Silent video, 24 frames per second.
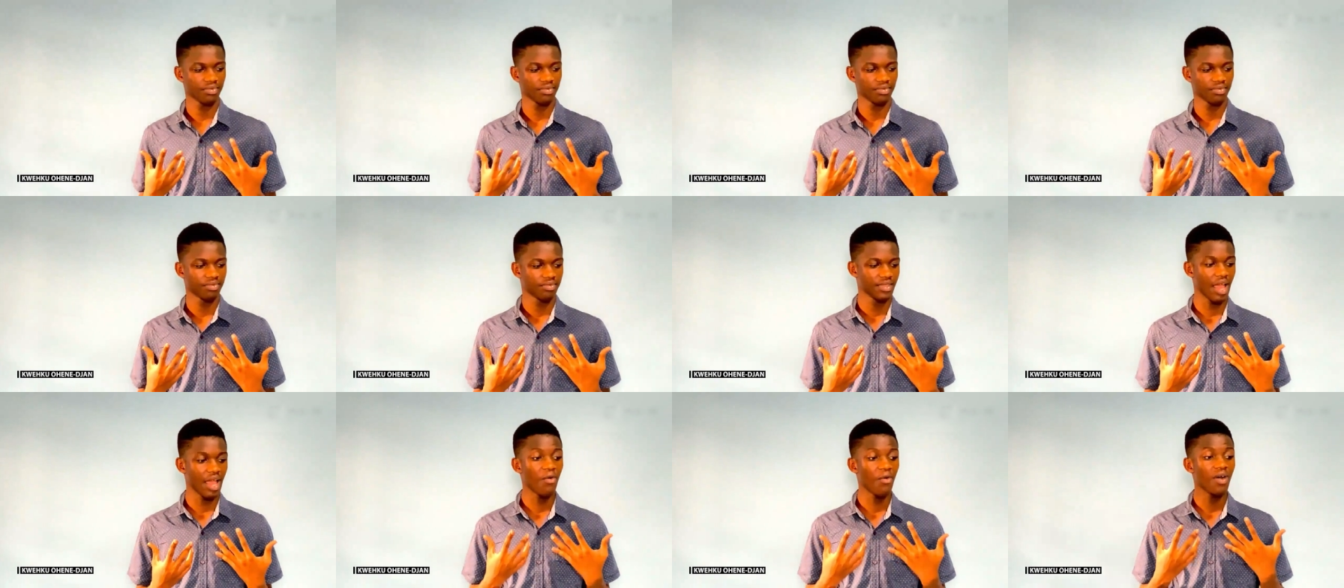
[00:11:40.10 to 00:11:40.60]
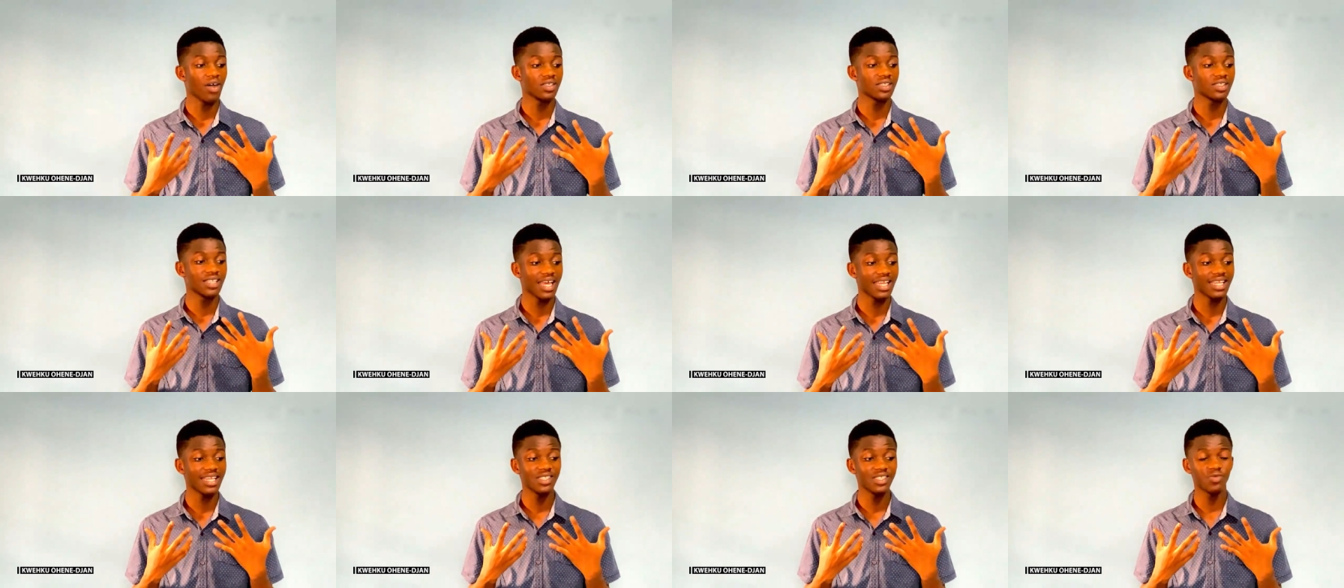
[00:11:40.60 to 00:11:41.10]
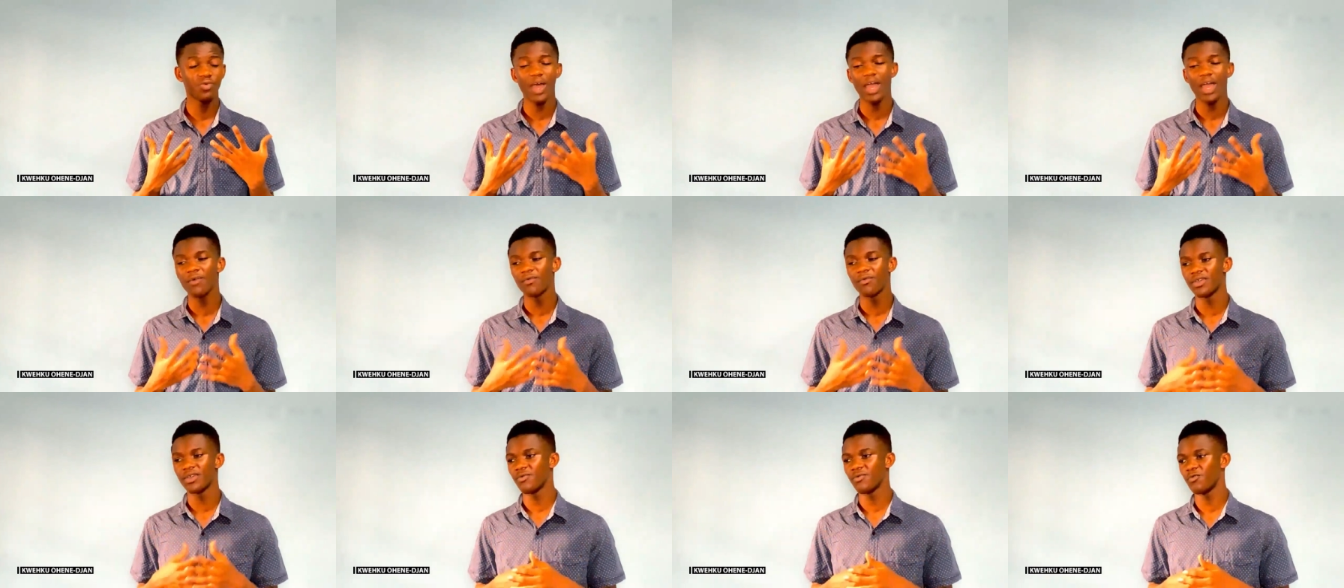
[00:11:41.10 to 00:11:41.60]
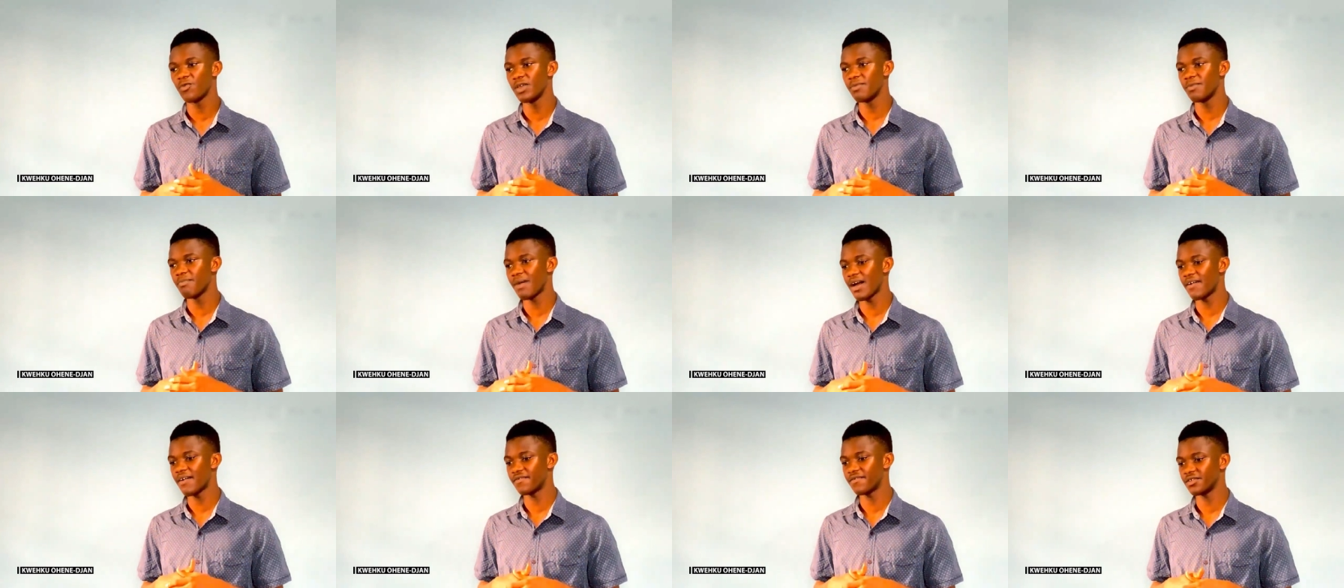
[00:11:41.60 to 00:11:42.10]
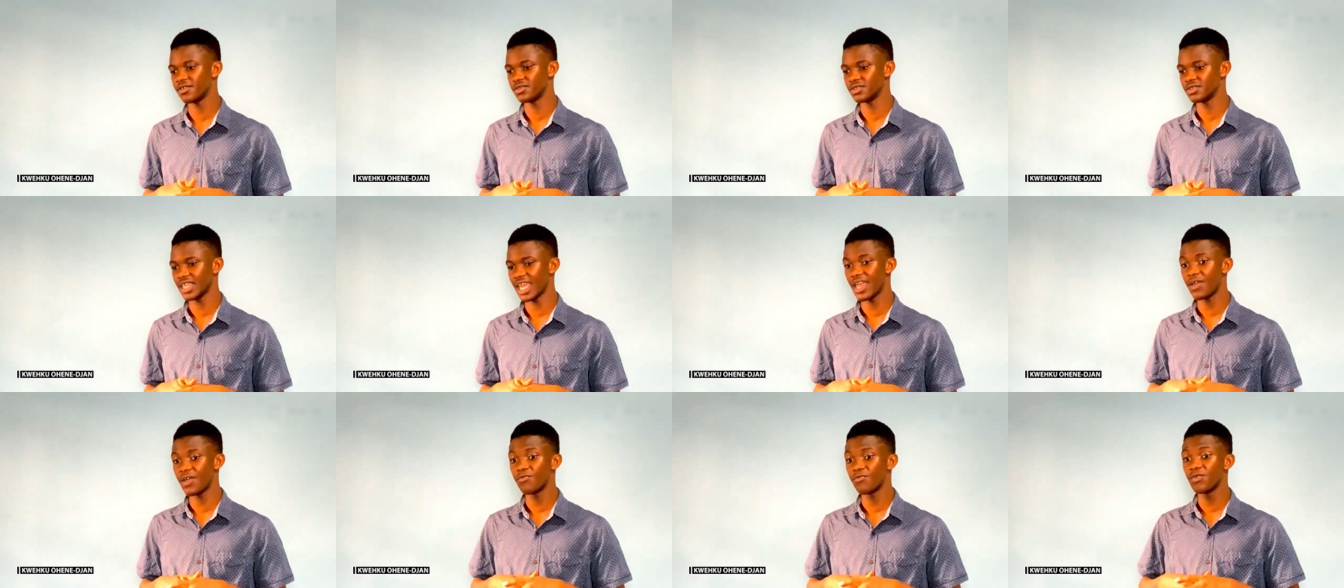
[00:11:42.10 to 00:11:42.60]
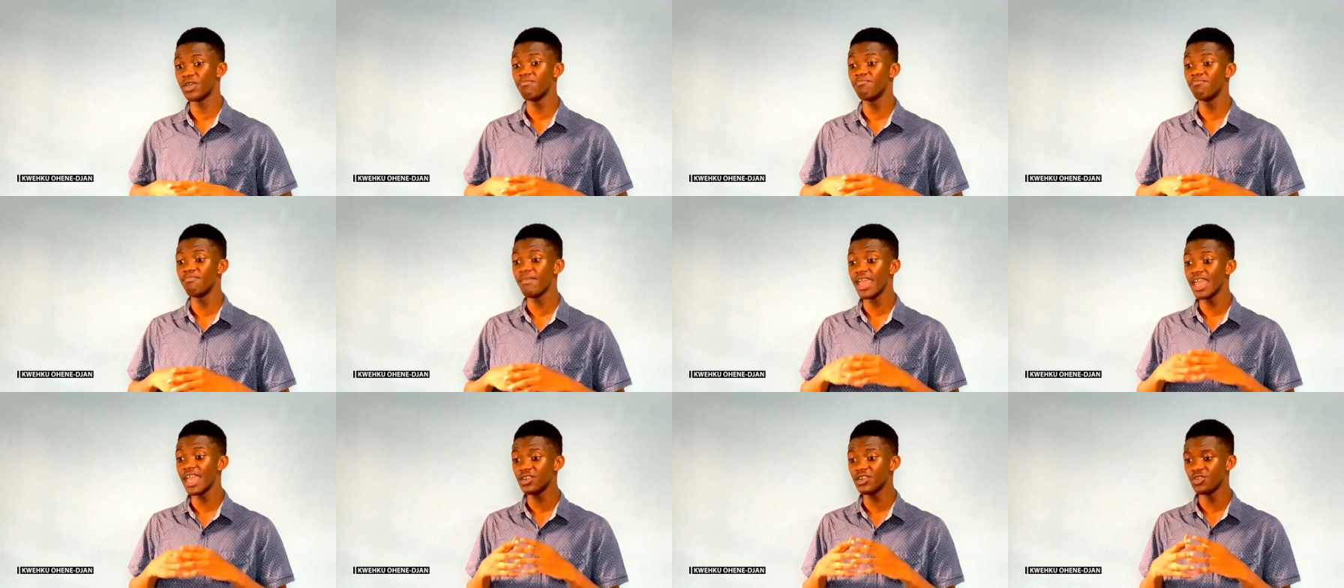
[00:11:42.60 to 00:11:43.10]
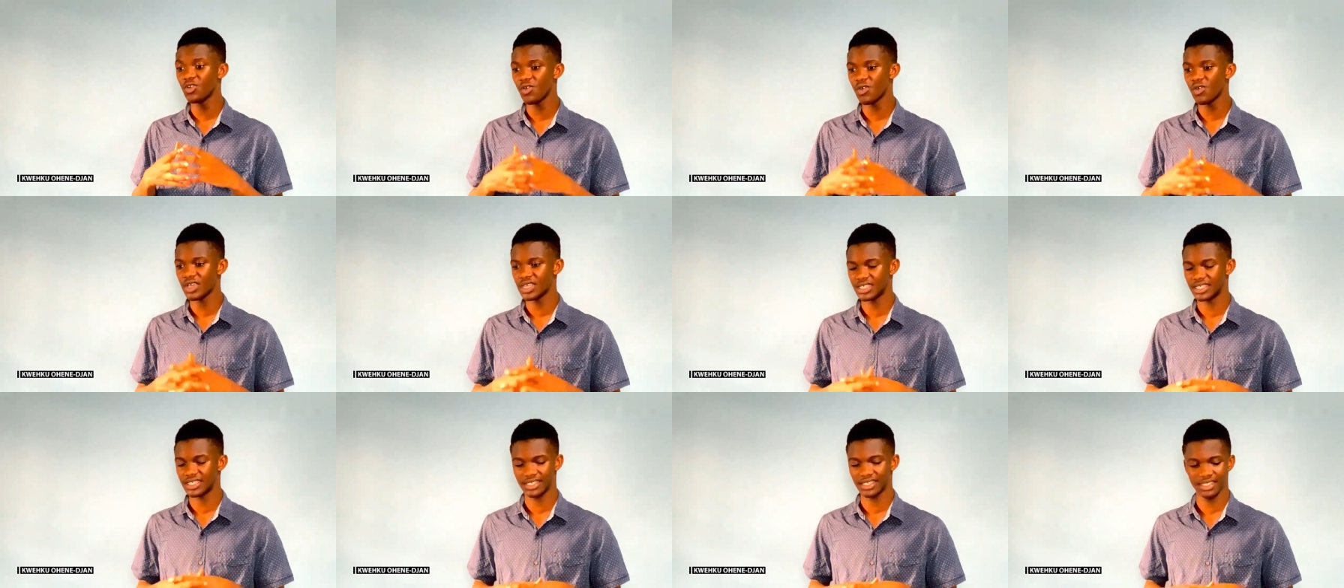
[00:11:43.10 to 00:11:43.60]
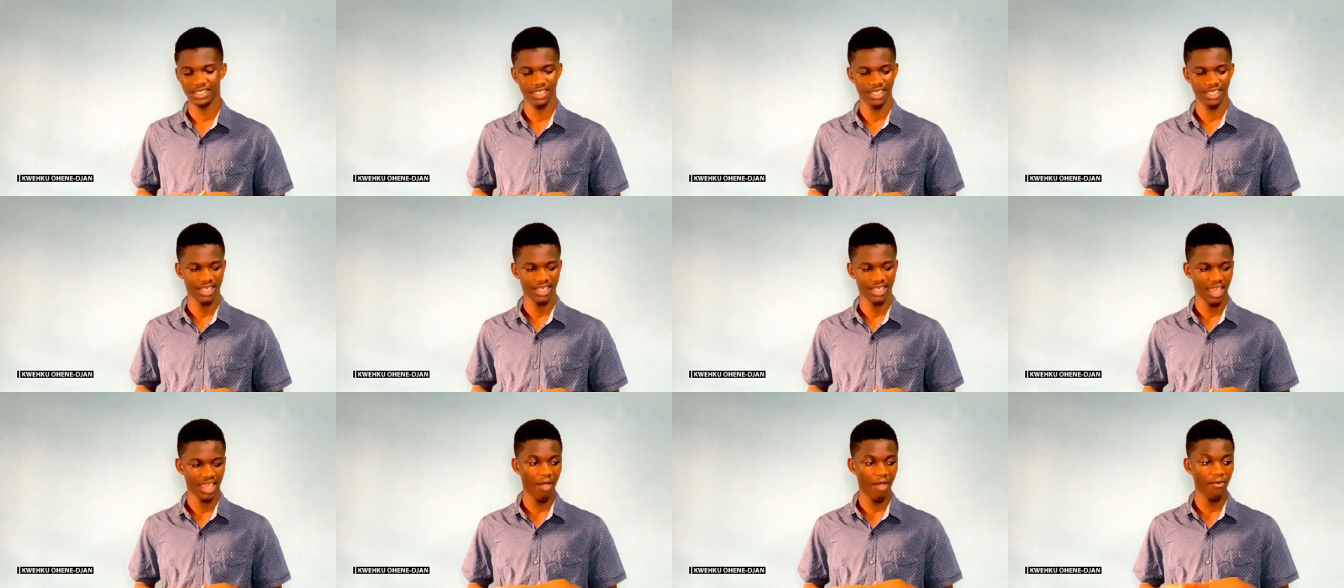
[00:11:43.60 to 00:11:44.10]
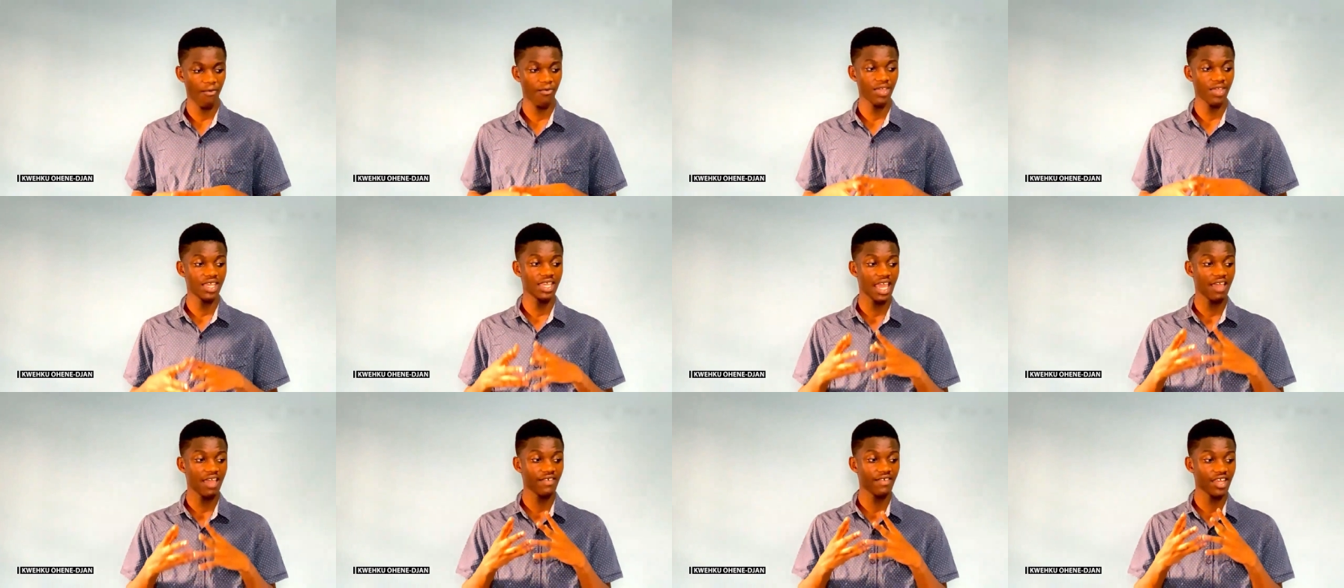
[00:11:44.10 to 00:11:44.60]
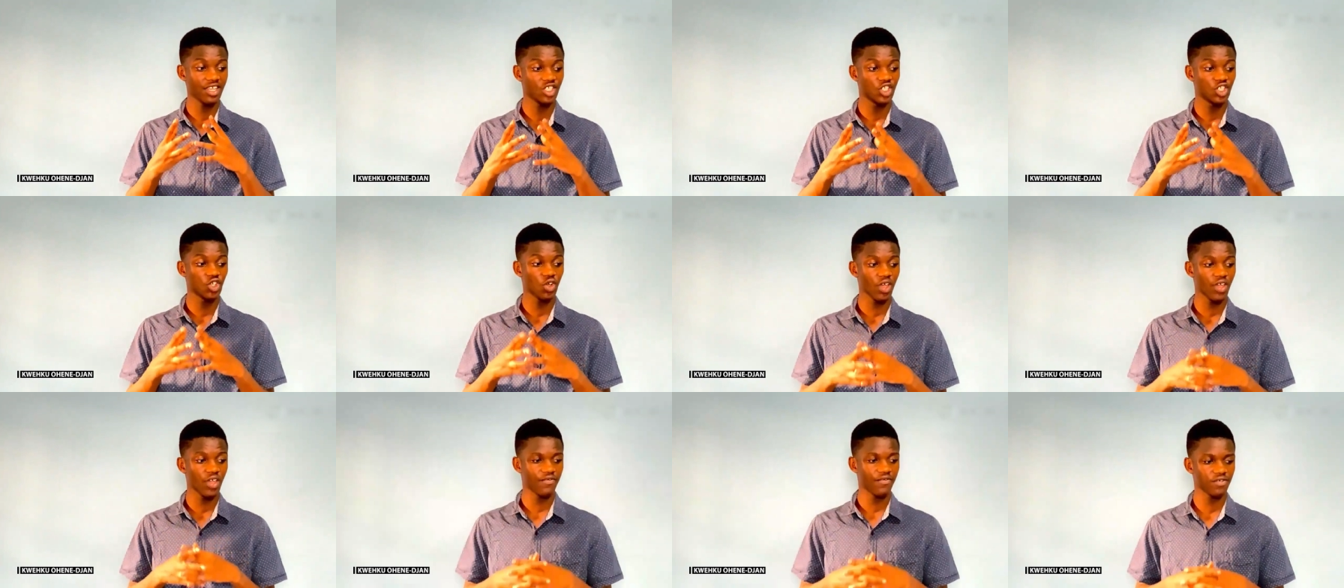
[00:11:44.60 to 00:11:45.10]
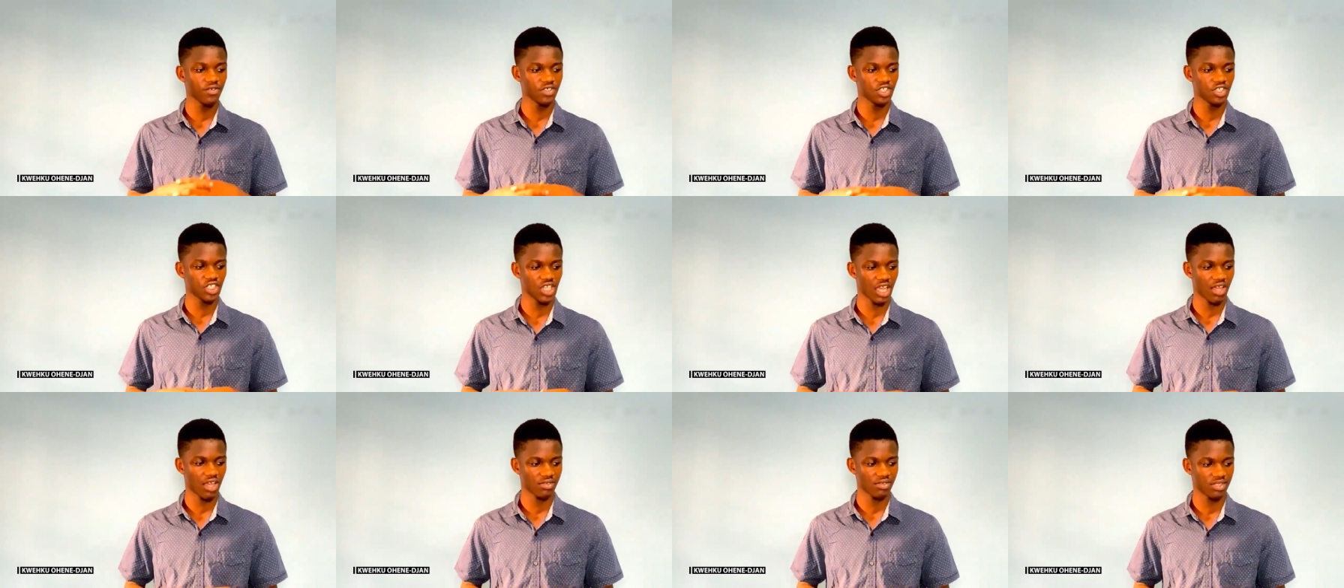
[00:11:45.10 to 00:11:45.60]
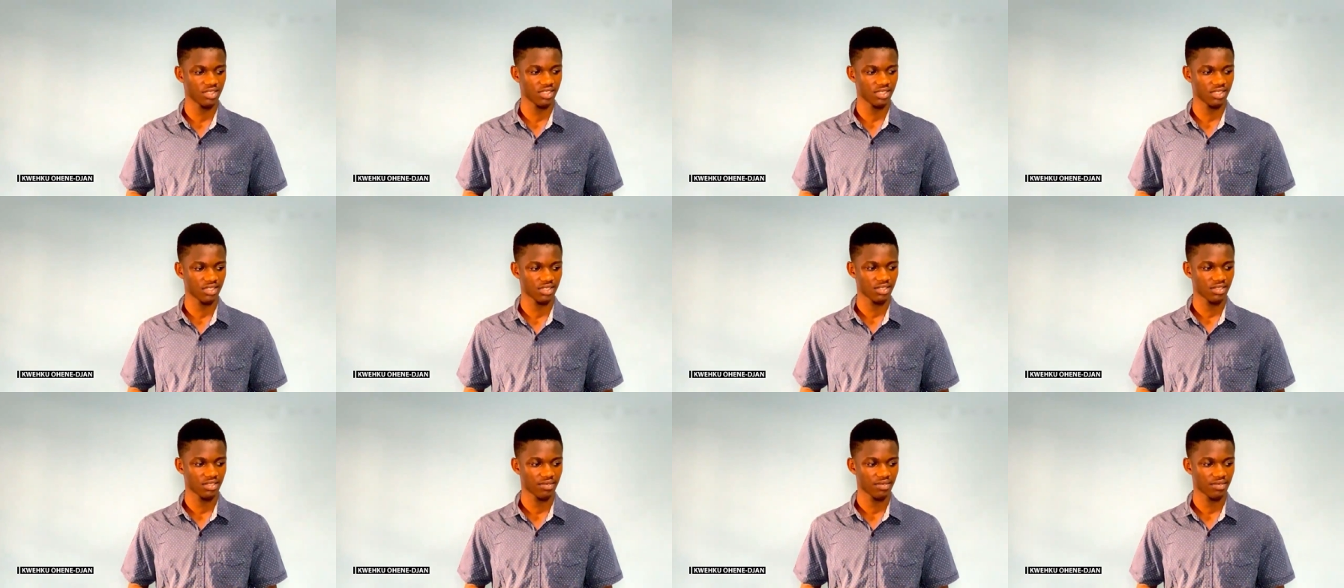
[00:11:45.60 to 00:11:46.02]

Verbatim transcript: That was that is why we, we marveled and we made noise and we gave a joyful shout